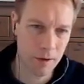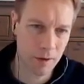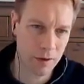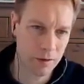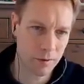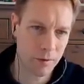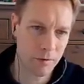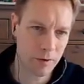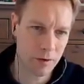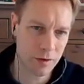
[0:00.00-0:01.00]
Okay, so we would
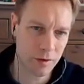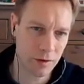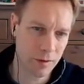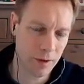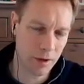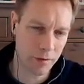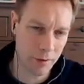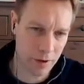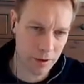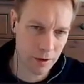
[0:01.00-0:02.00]
return 0, none if we
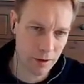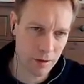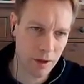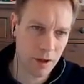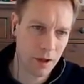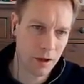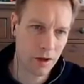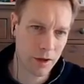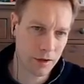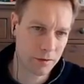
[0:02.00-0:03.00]
didn't know. In our
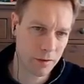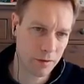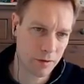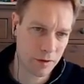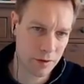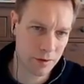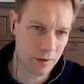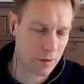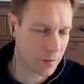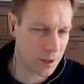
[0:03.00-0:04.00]
case, we would return 0,
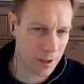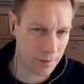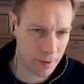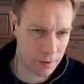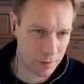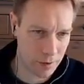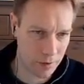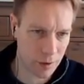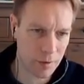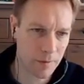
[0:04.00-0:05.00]
len, because we do
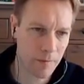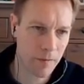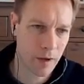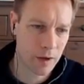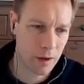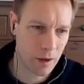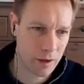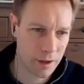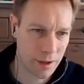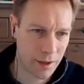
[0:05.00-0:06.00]
know. And
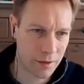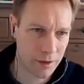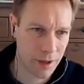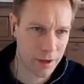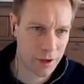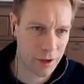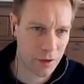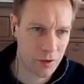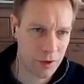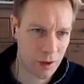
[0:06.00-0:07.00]
then count actually
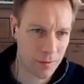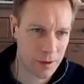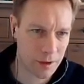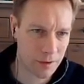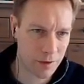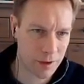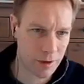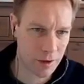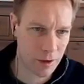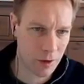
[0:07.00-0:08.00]
uses up this
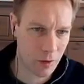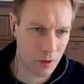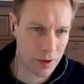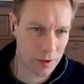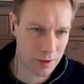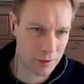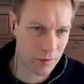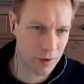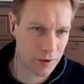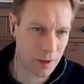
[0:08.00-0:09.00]
iterator, and all it does is
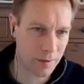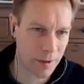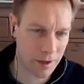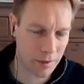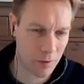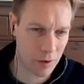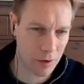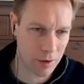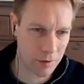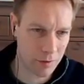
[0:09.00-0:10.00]
finds out how many there were, and
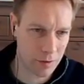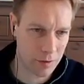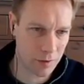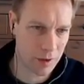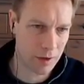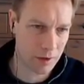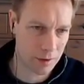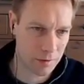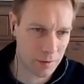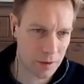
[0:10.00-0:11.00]
it throws away the
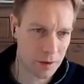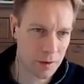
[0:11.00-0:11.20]
items.